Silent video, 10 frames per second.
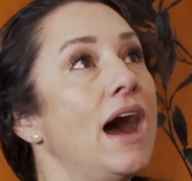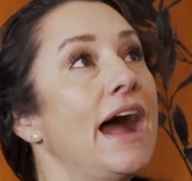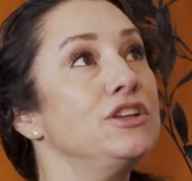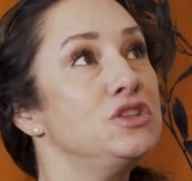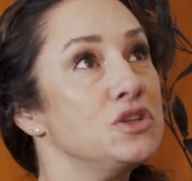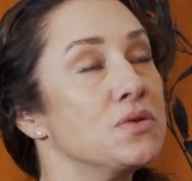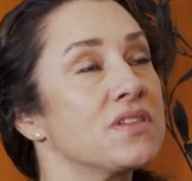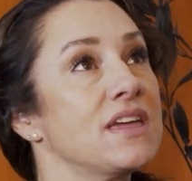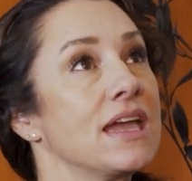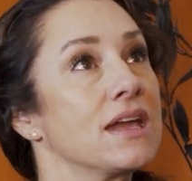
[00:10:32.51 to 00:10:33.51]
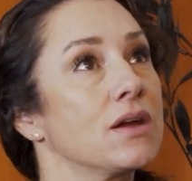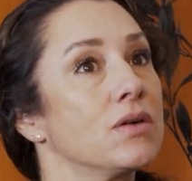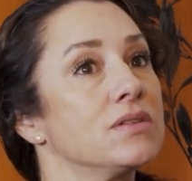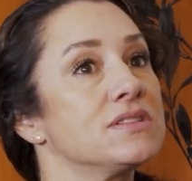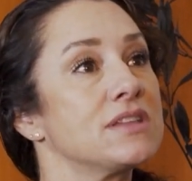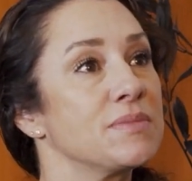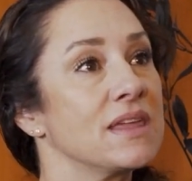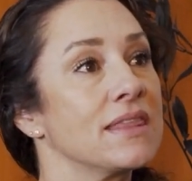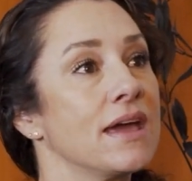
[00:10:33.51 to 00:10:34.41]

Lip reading: I do think something